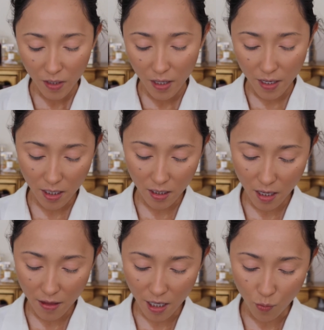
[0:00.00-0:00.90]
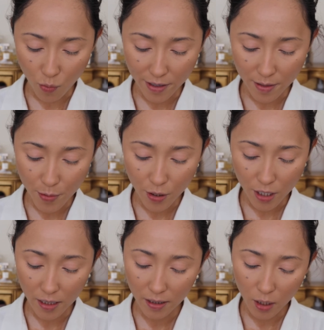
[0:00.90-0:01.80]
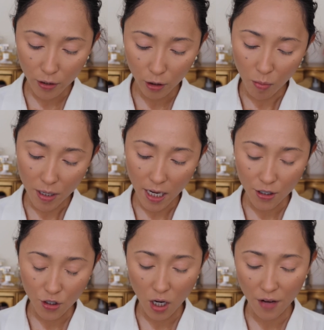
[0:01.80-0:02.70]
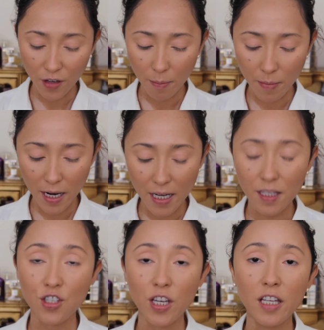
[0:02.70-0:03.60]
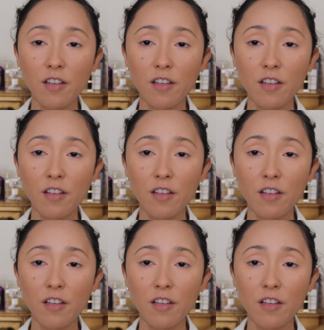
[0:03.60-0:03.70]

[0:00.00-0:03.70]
This is the Rare Beauty Liquid Luminizer. I've got mine in the shade